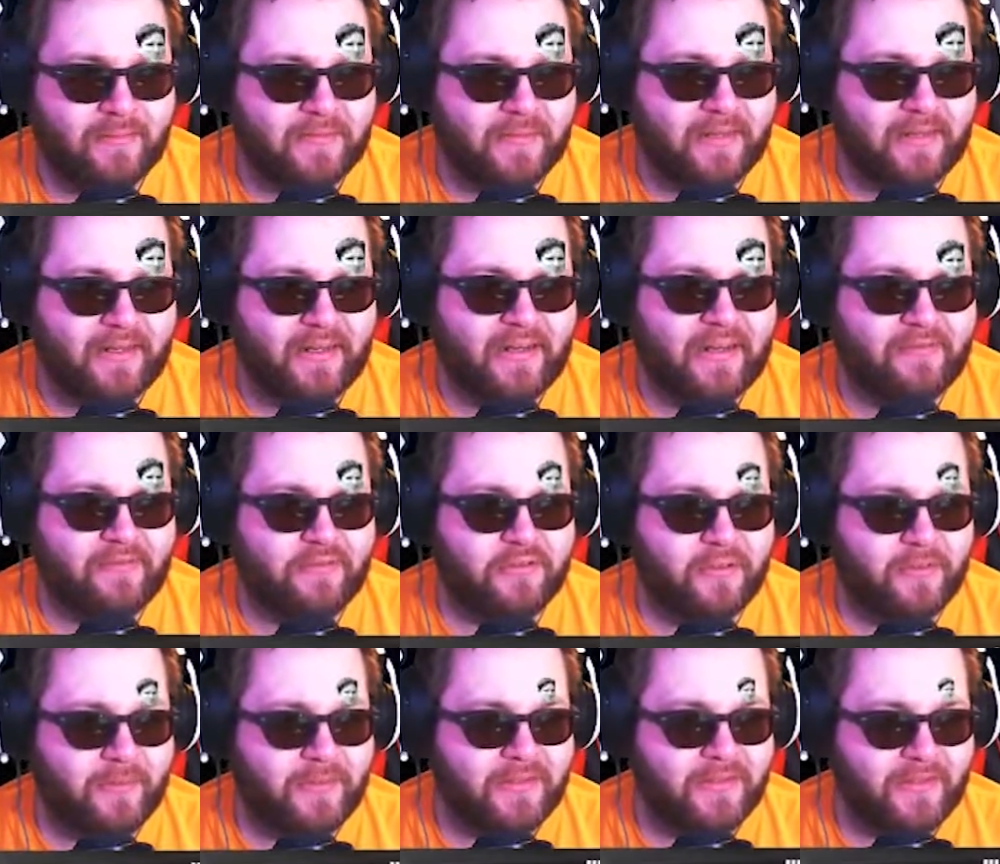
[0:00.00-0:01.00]
something I could have a
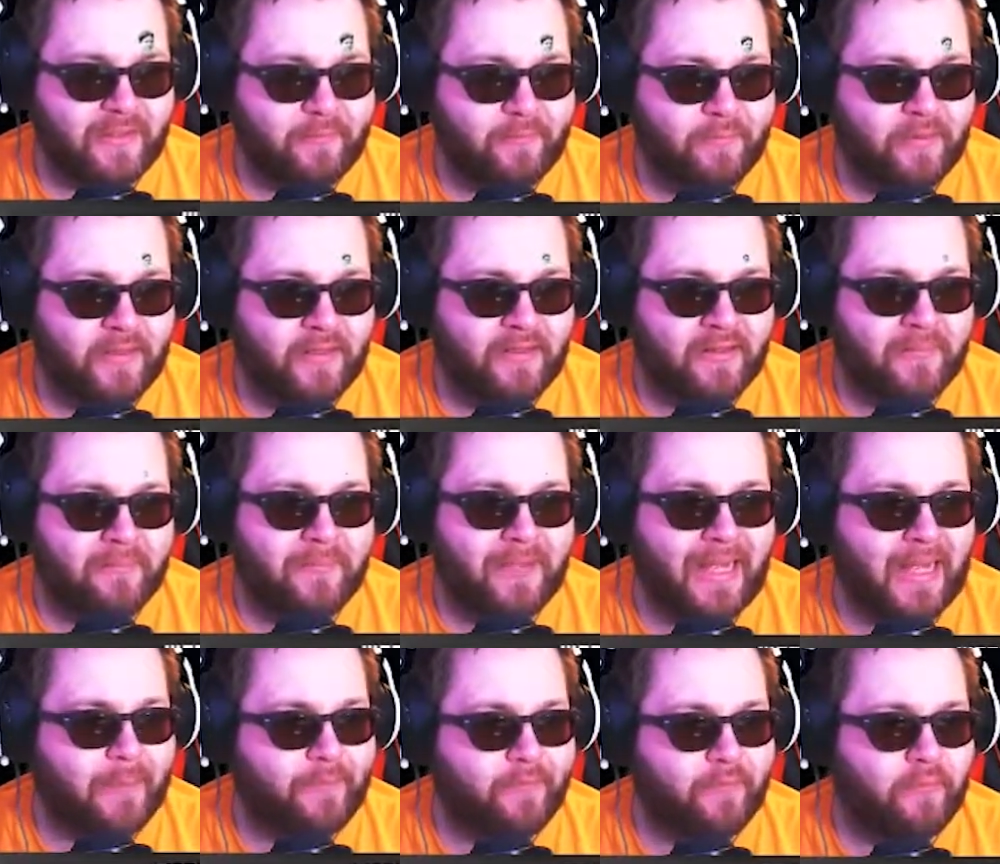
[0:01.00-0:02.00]
little bit to like put on the
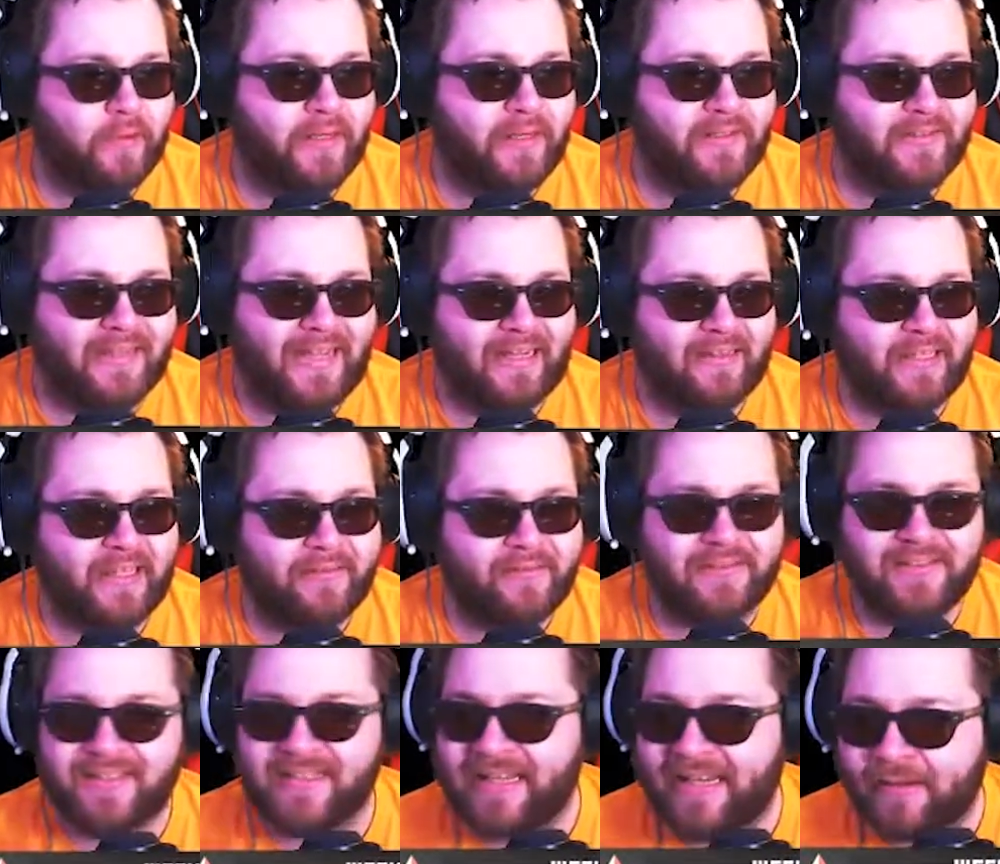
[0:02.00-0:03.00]
map what exactly
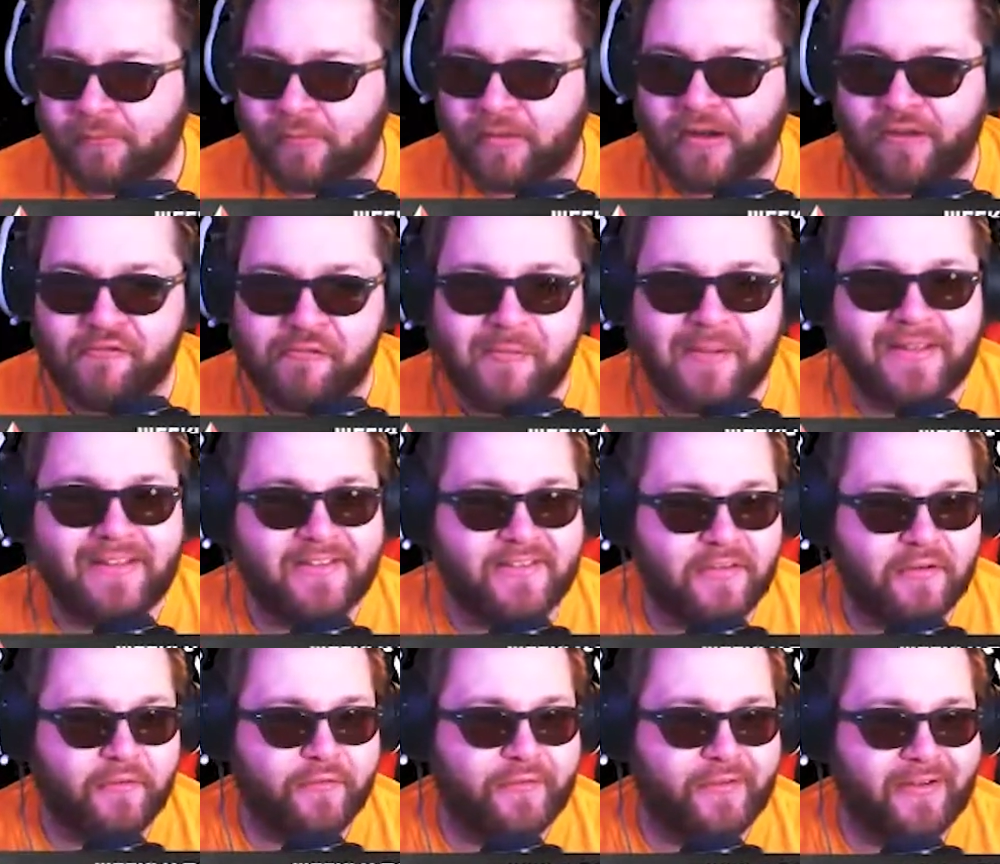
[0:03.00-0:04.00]
I've seen and where I've
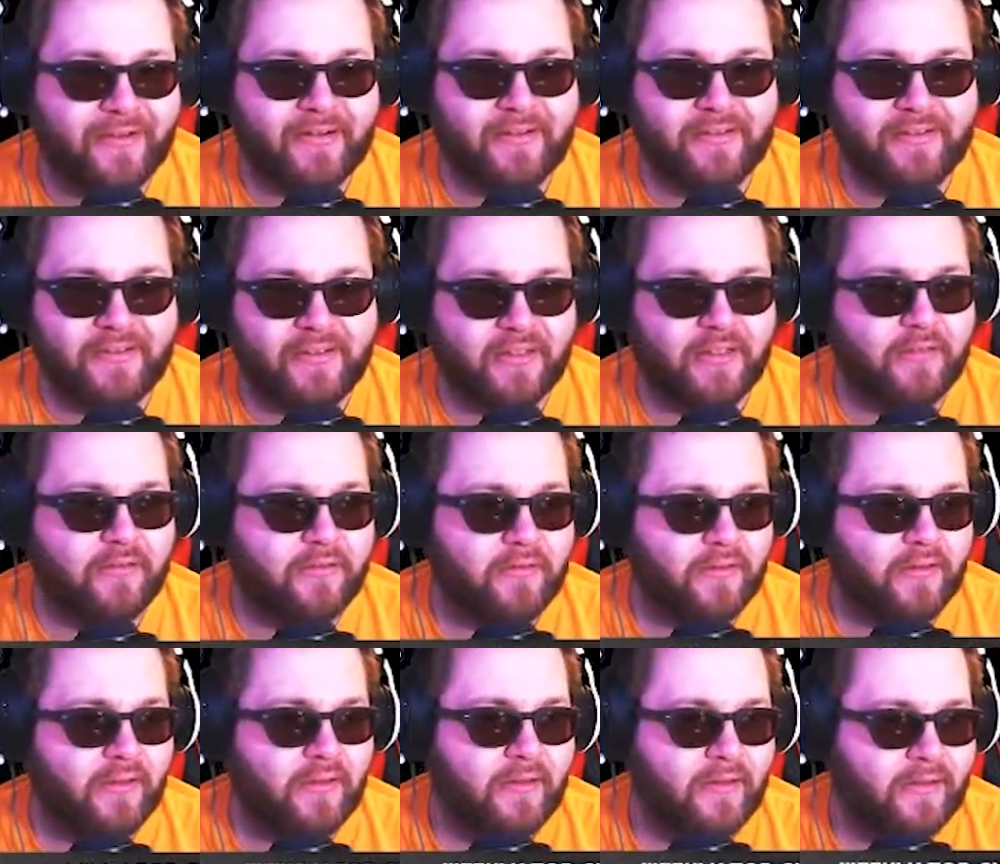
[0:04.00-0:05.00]
been so far. So
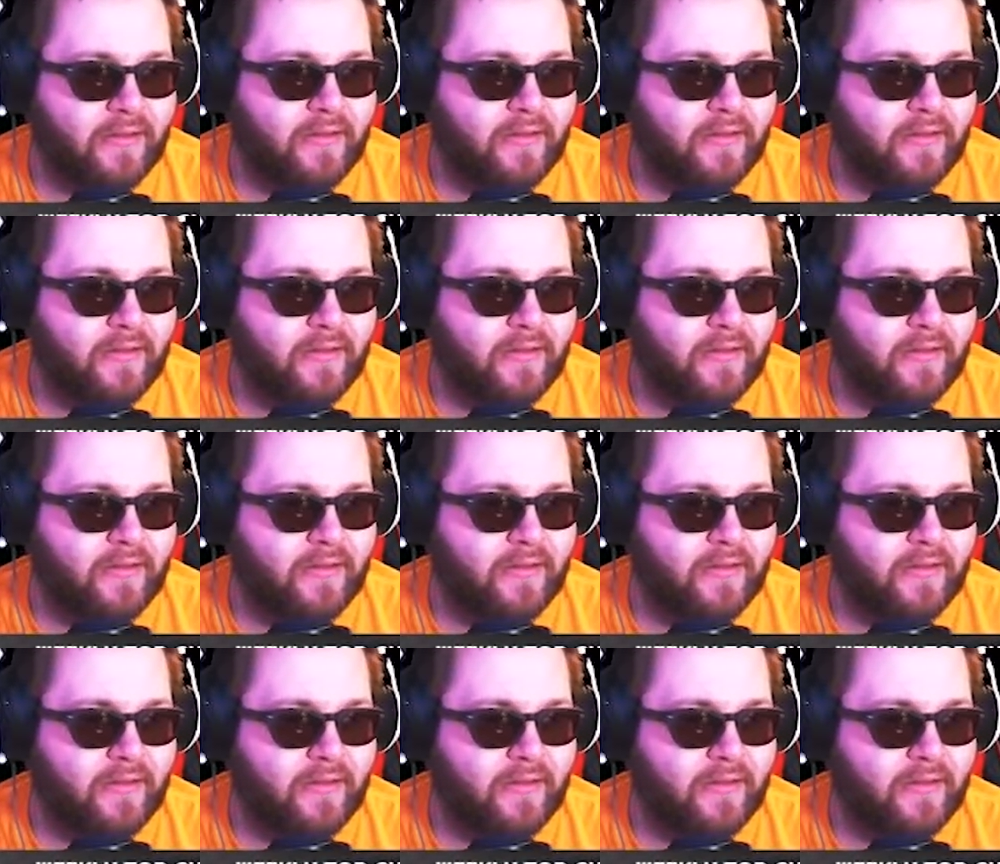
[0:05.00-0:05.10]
